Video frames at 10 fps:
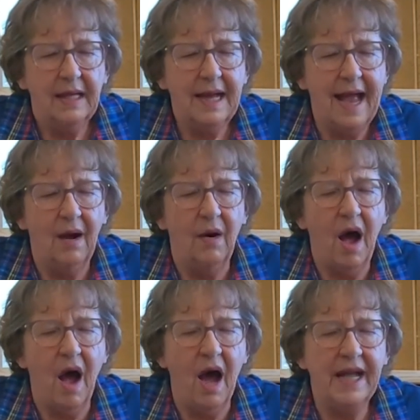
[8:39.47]
Now,
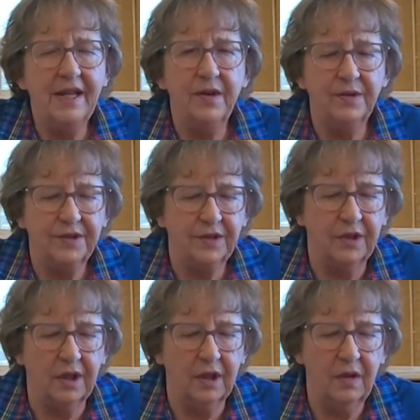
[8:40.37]
I used
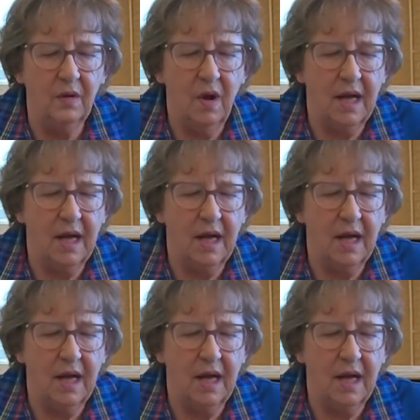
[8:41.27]
glue